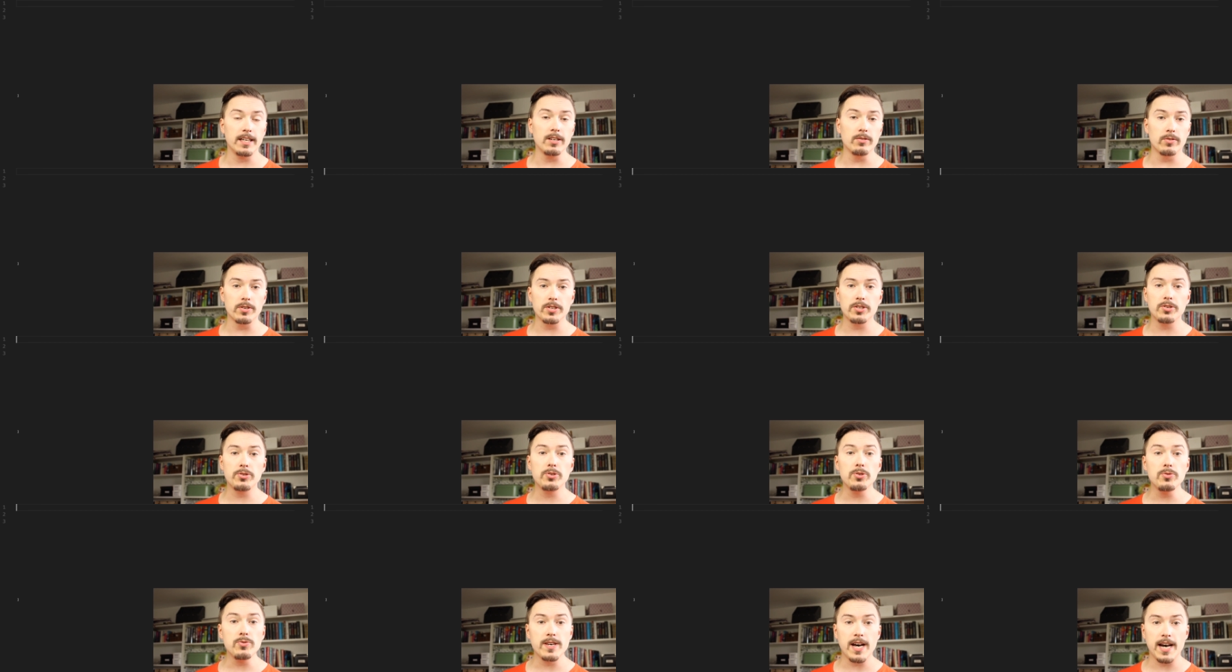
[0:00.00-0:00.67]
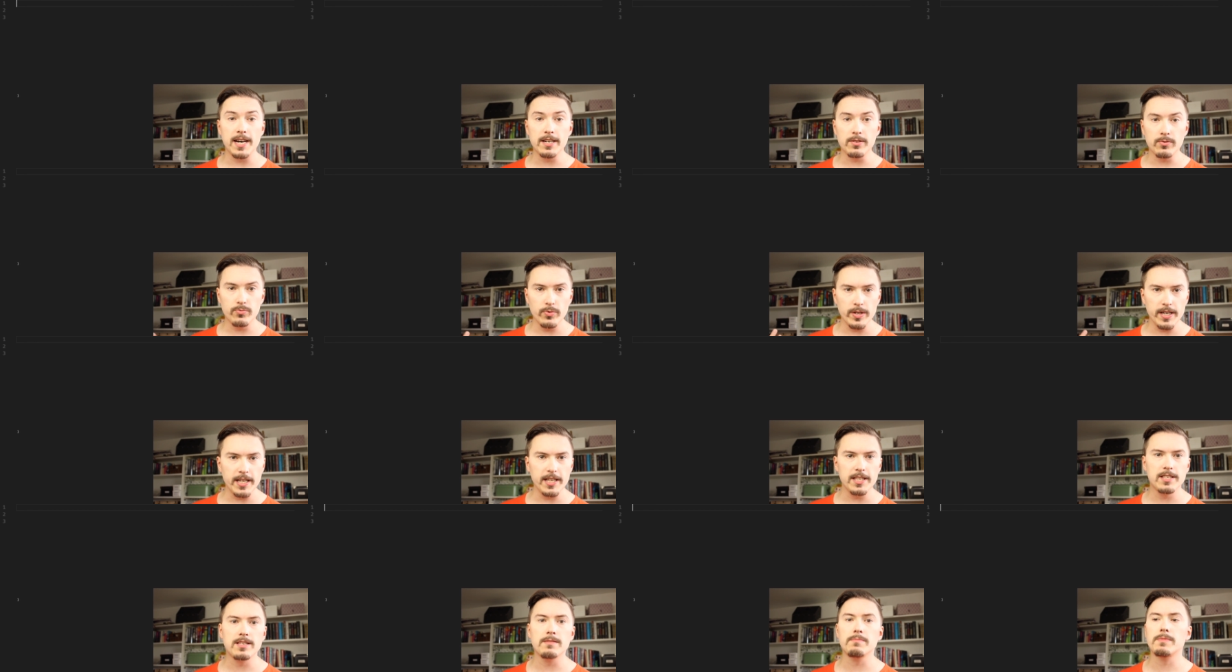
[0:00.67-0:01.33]
In order to do that, we
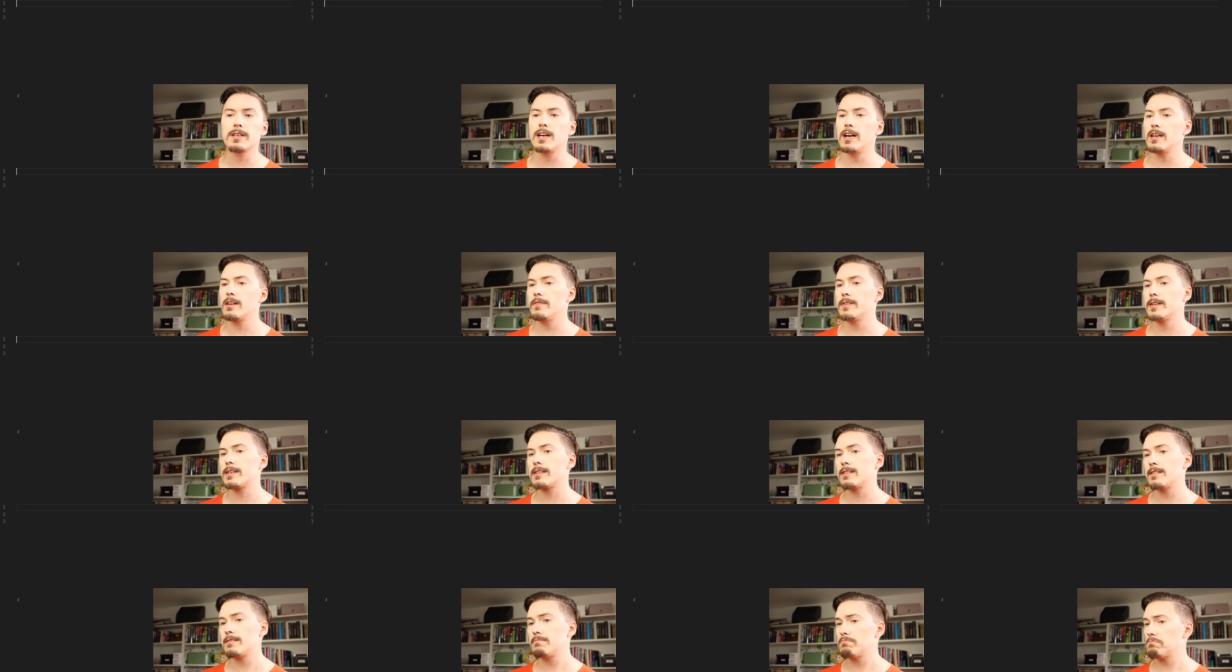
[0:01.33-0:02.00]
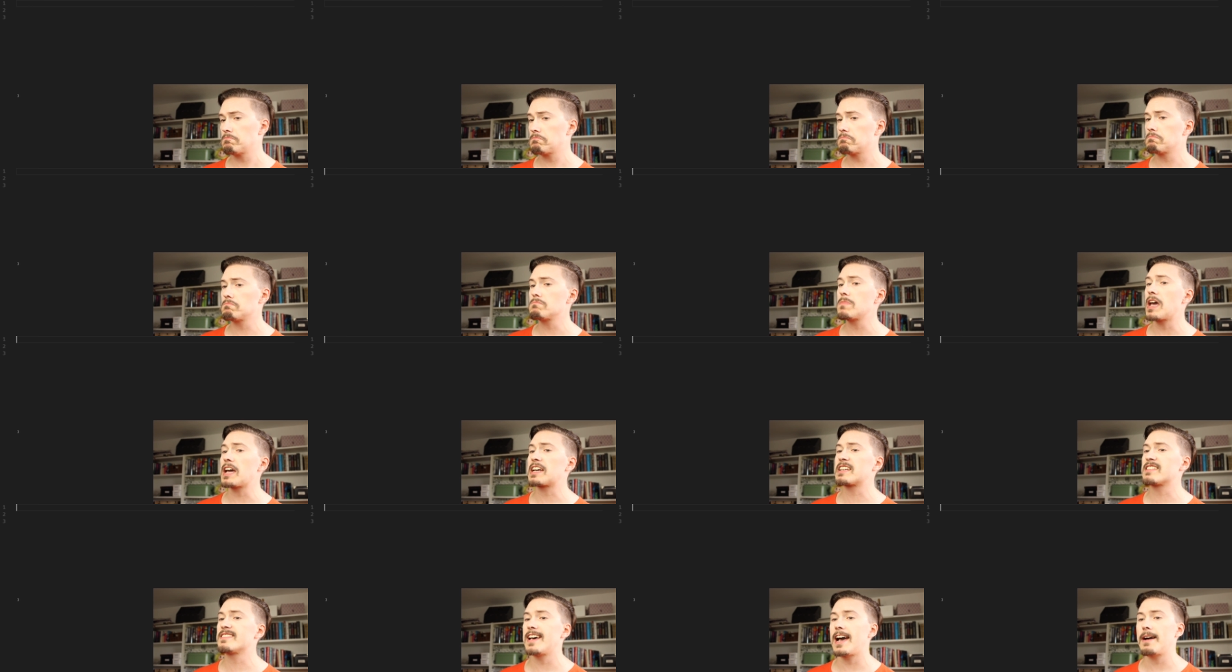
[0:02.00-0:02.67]
need some kind of an
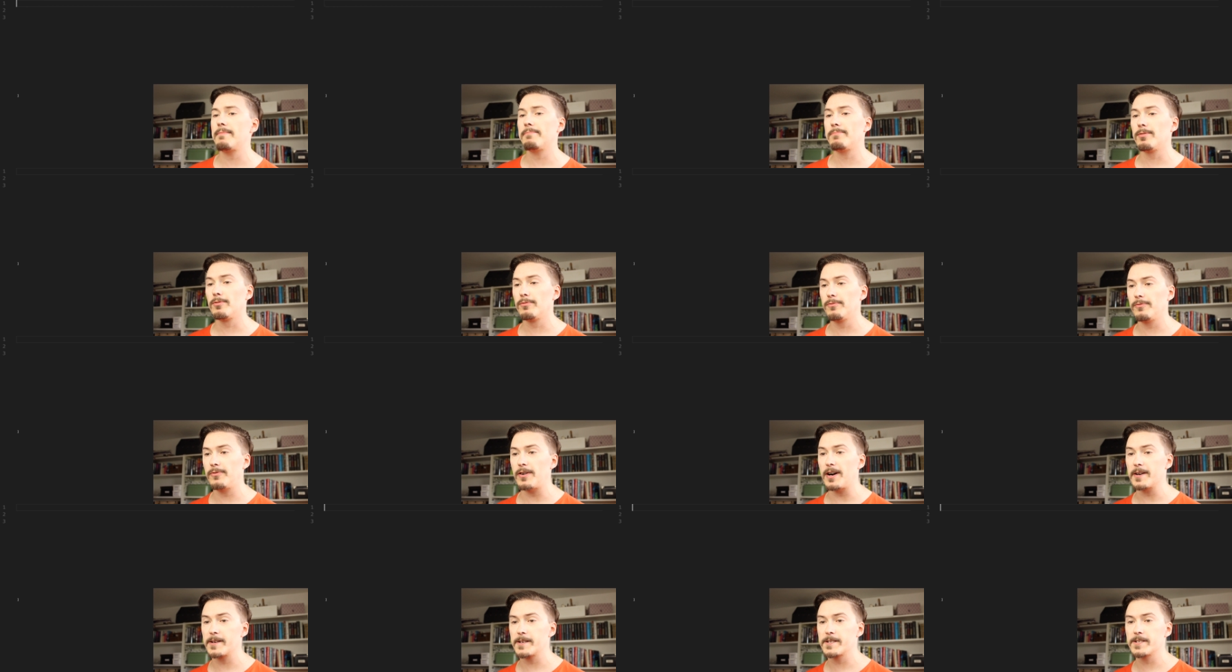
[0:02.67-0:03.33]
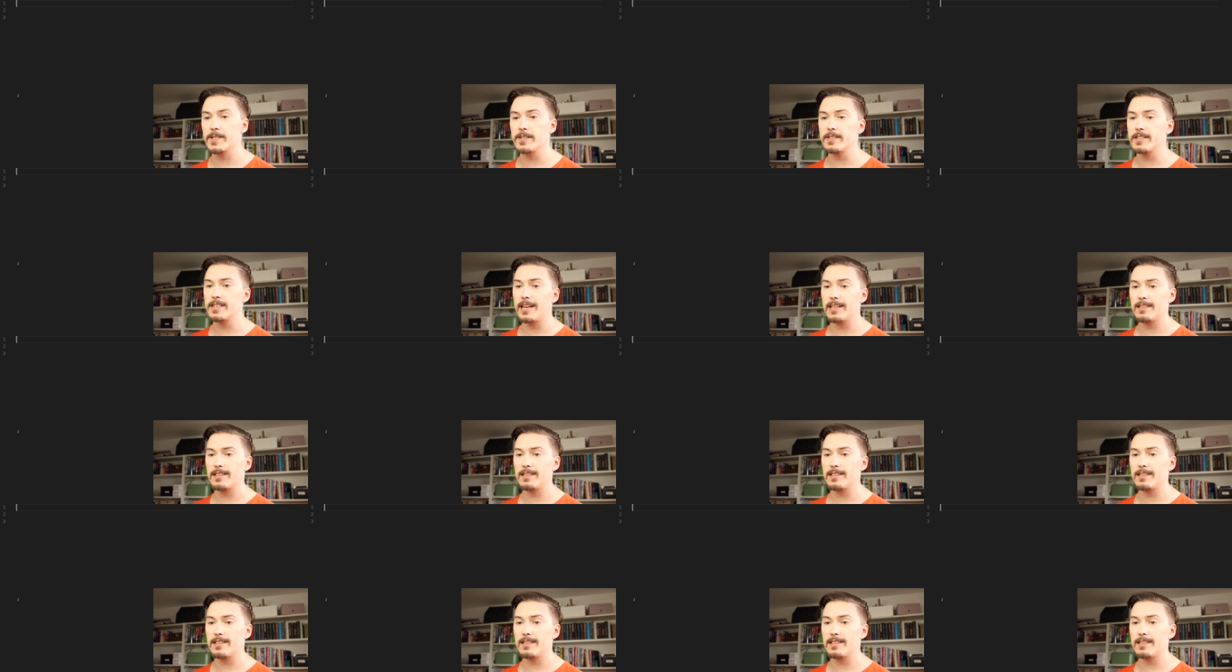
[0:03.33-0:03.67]
example function.